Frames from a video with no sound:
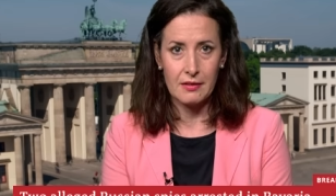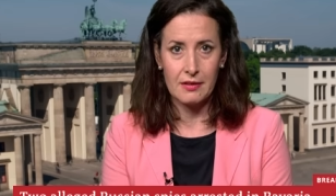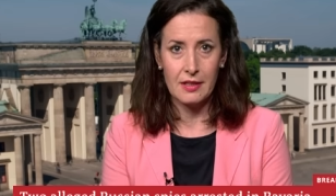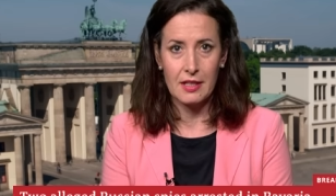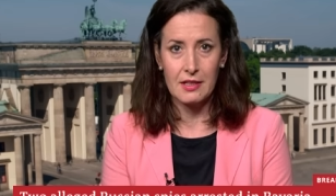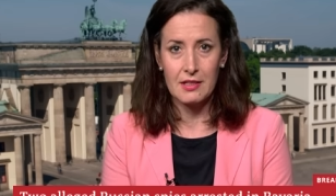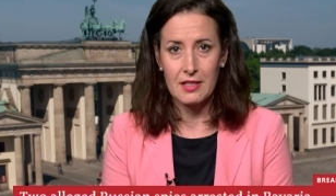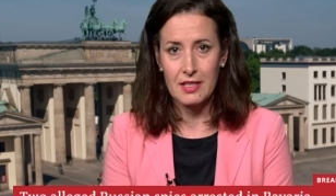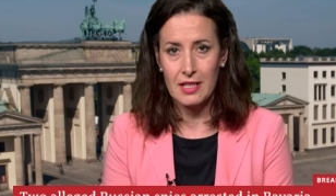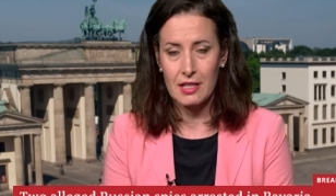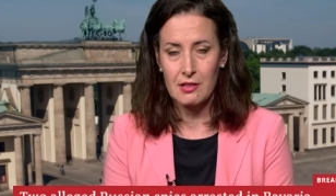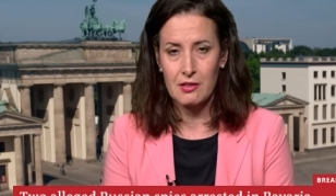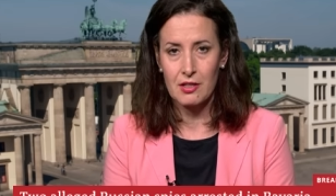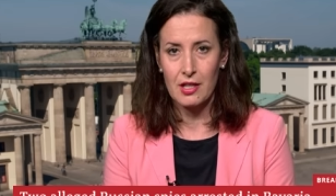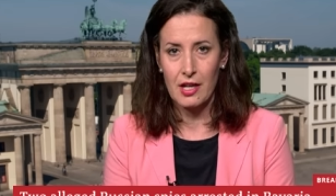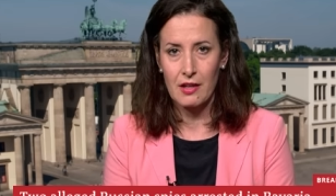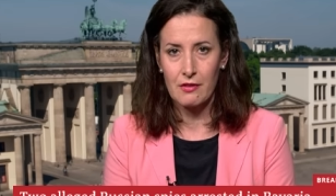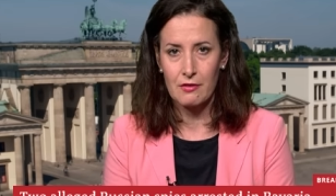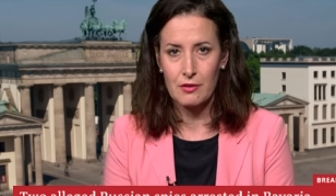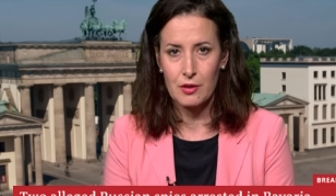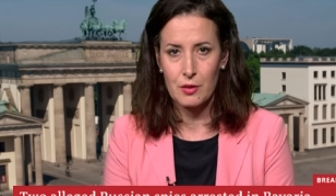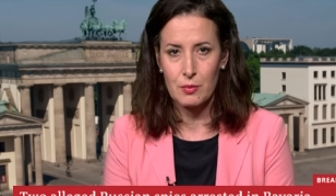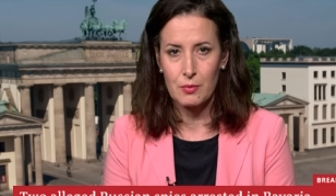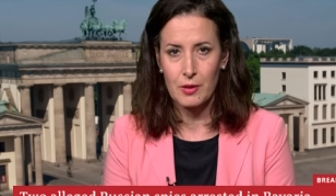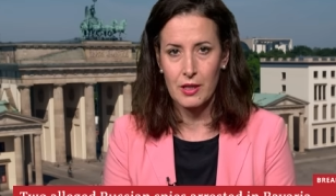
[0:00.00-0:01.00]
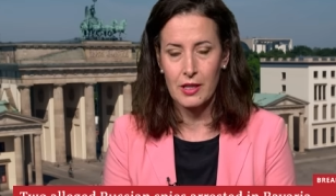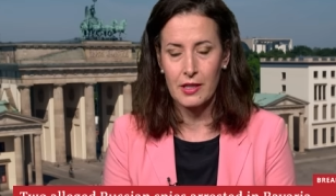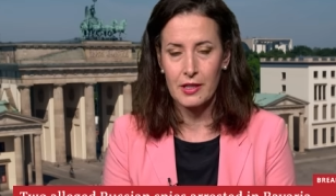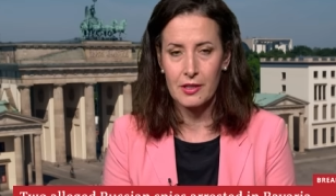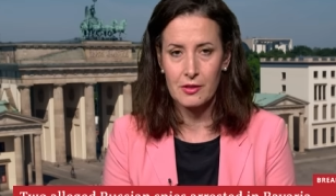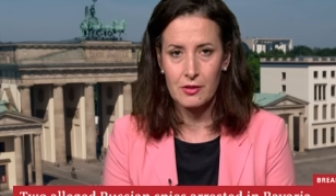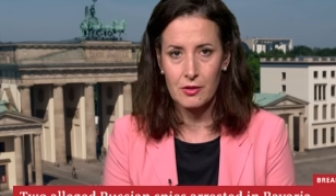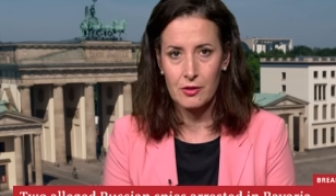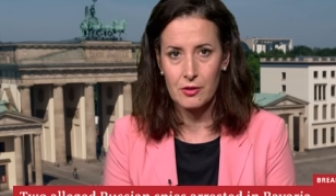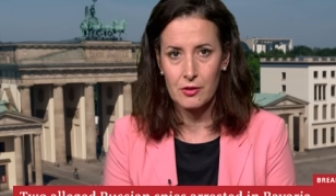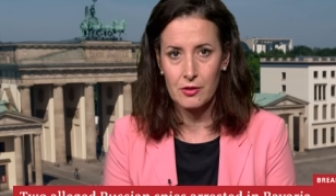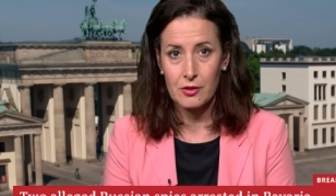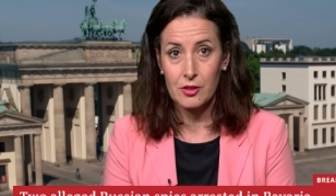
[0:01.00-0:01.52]
they're said to have
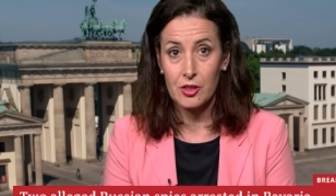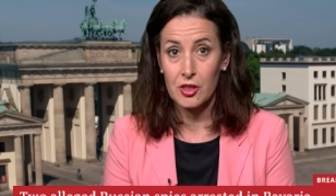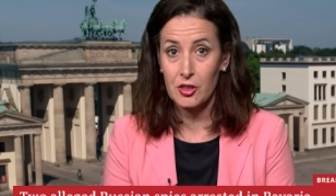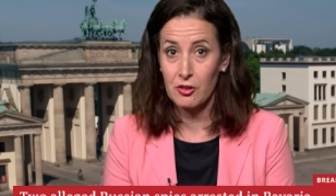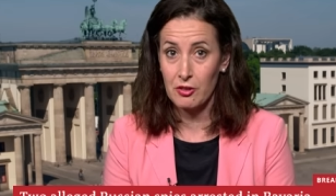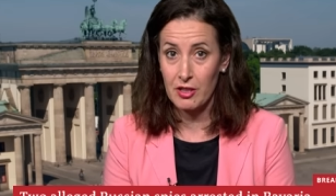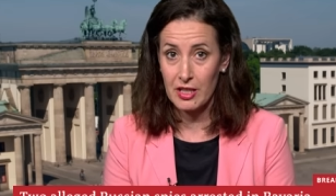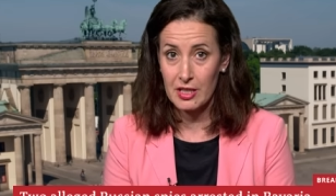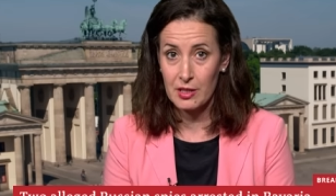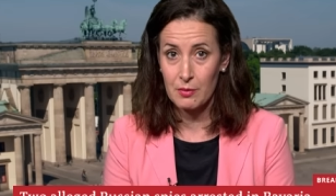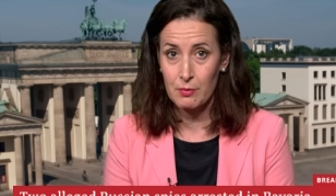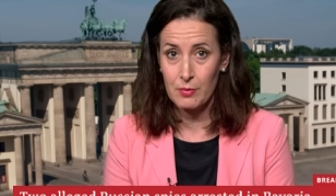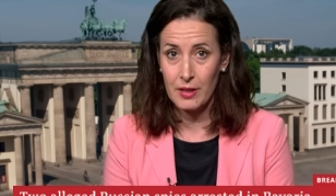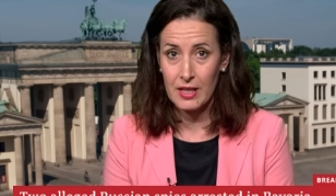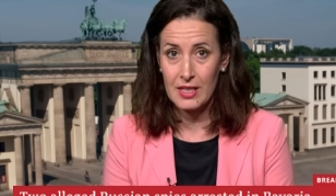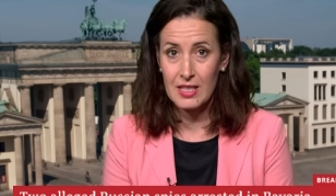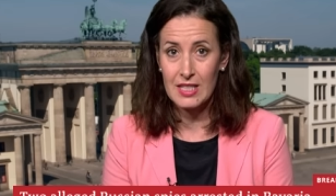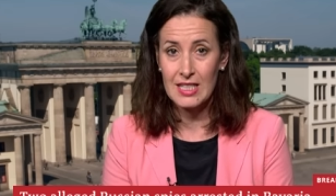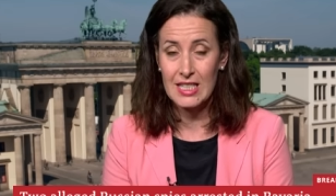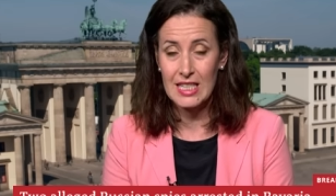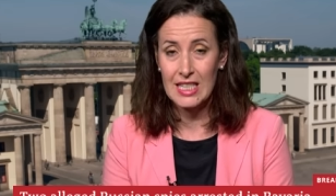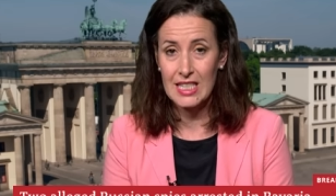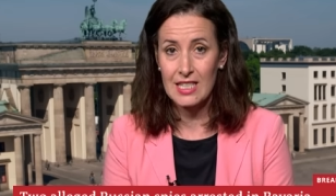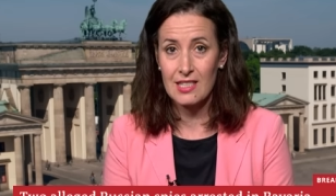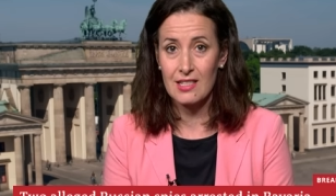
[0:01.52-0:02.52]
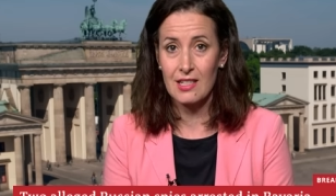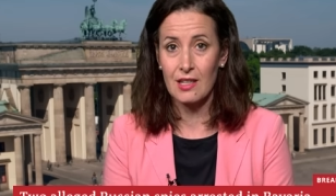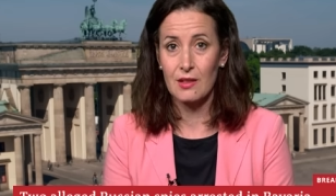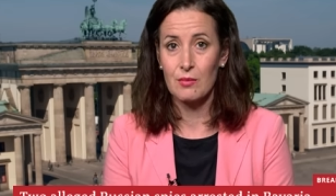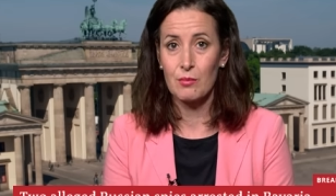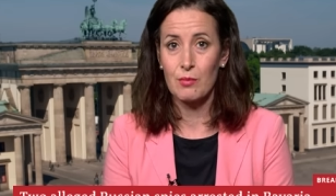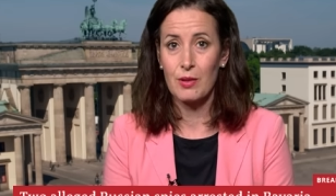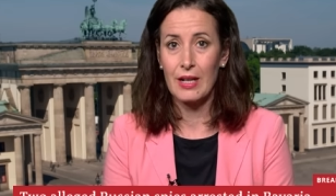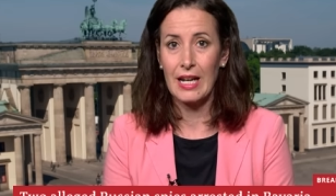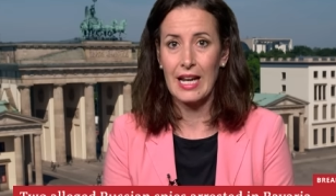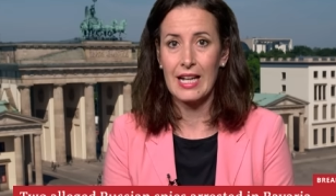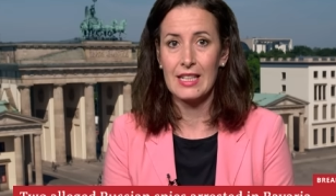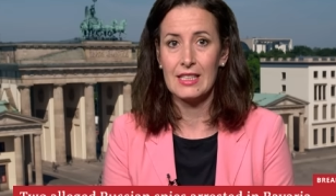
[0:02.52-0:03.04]
spied on US bases and
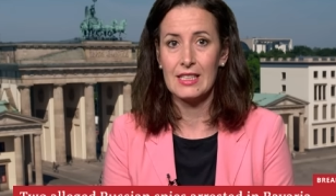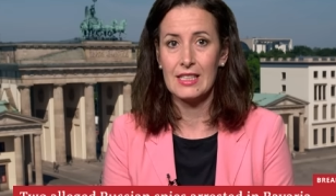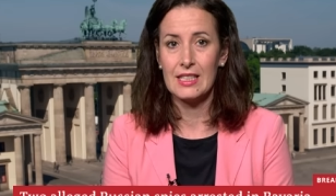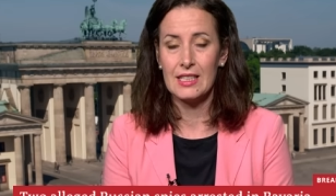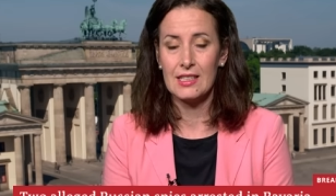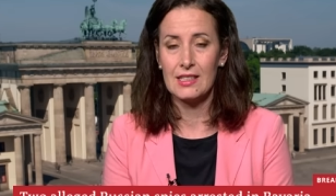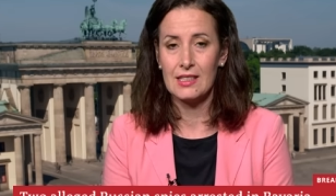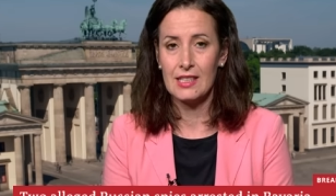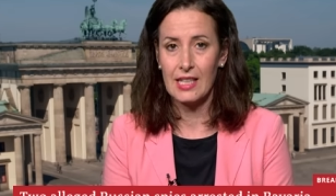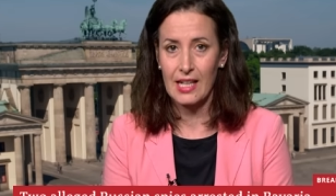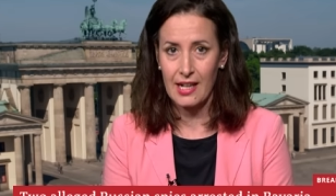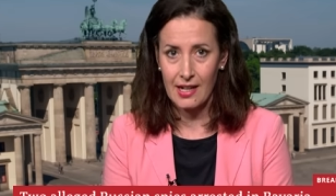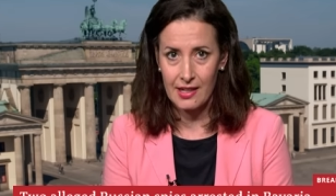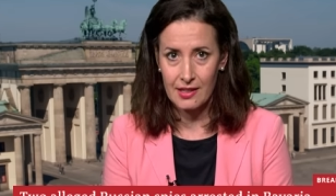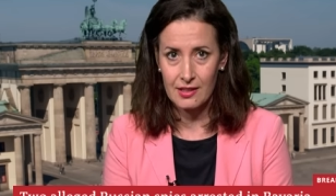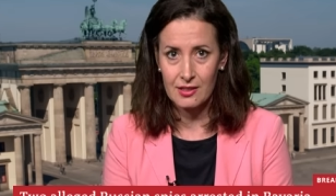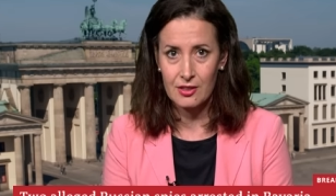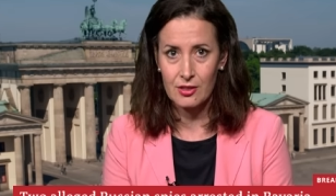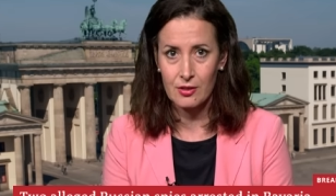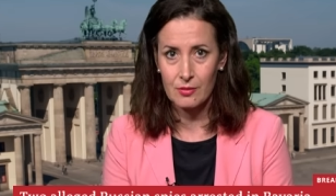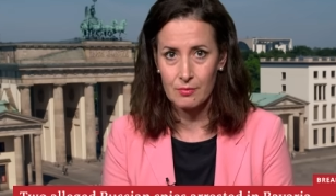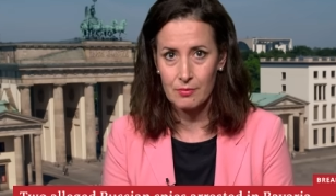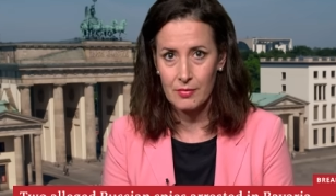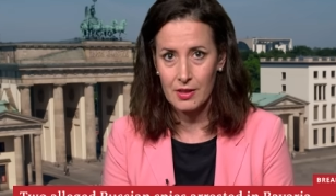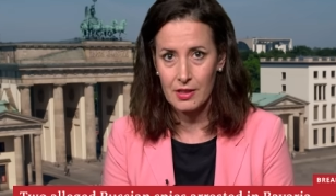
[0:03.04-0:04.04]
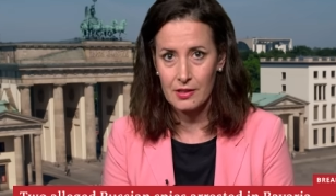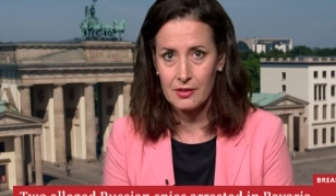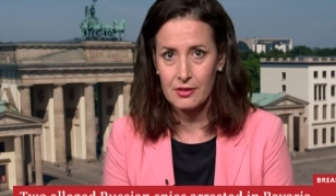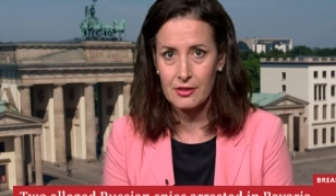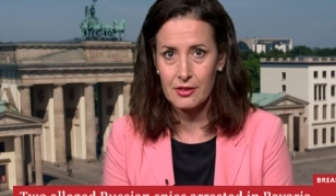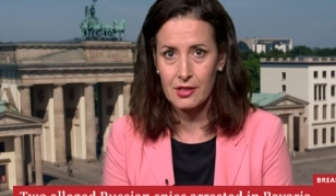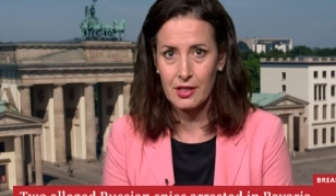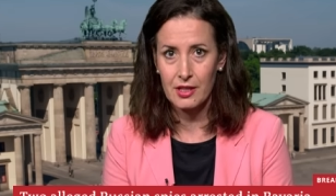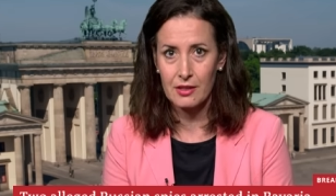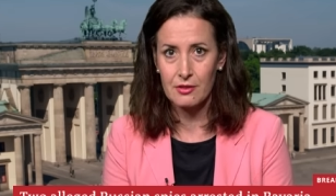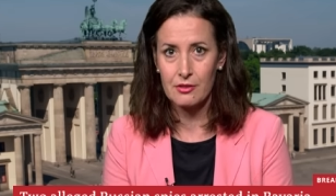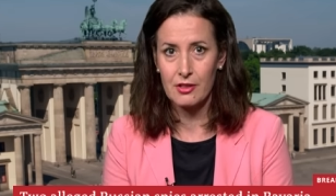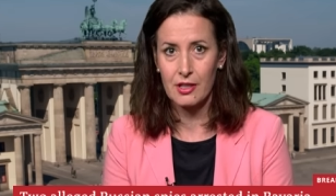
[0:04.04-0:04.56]
planned attacks on
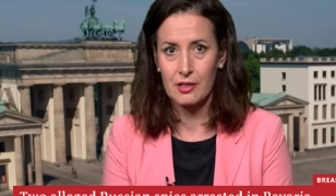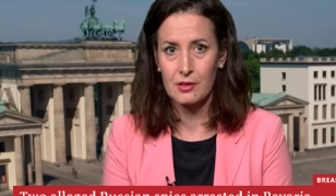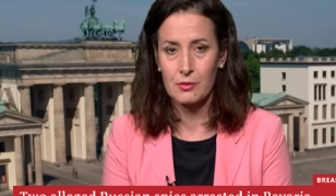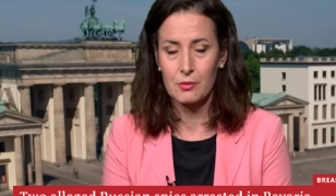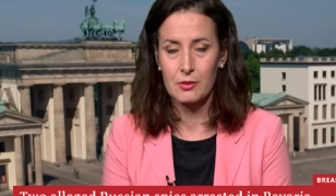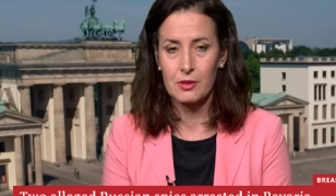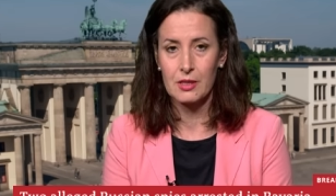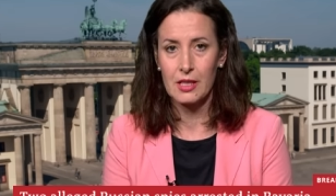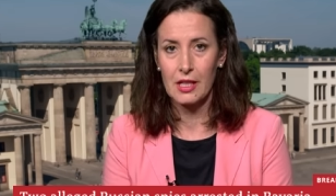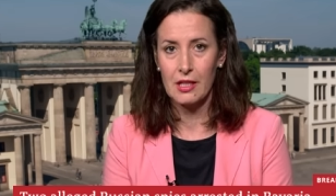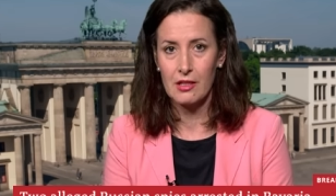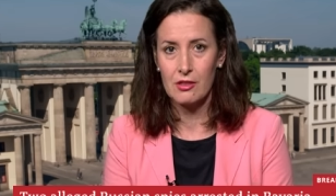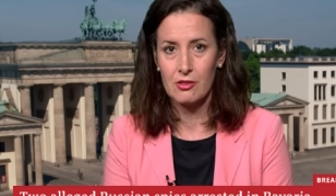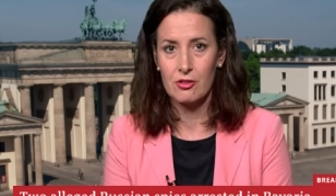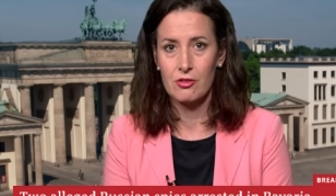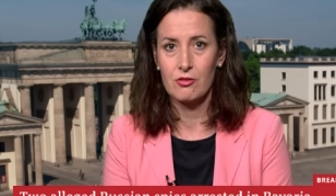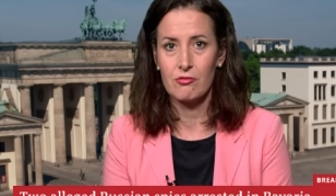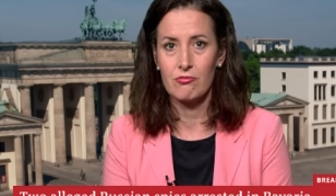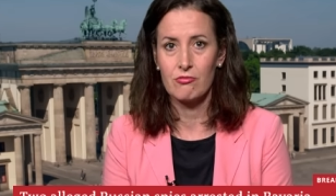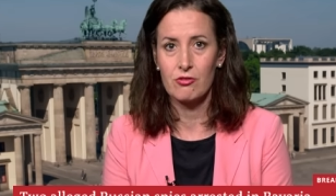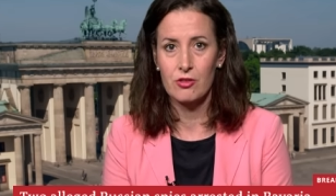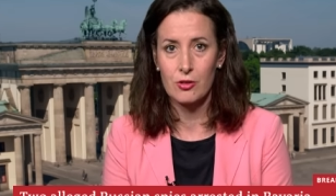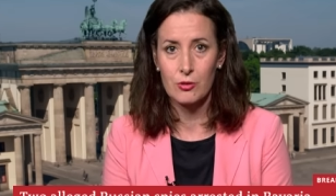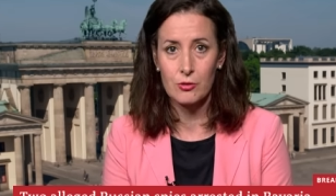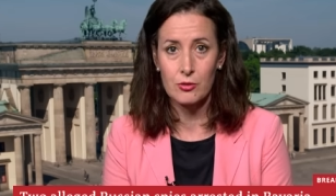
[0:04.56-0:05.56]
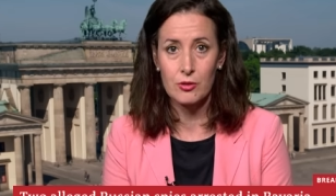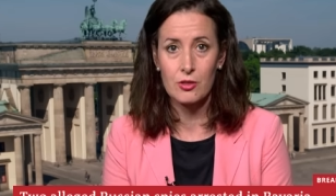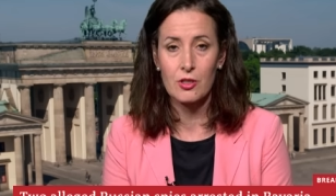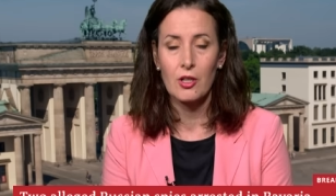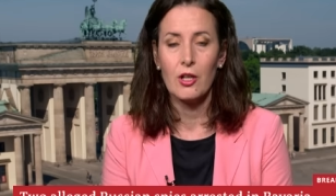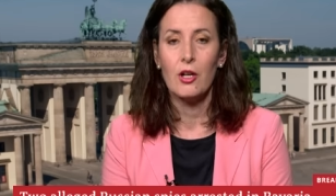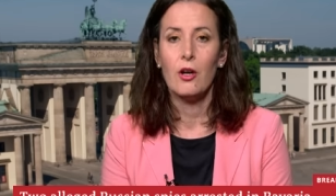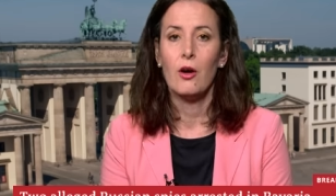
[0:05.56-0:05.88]
military transportation routes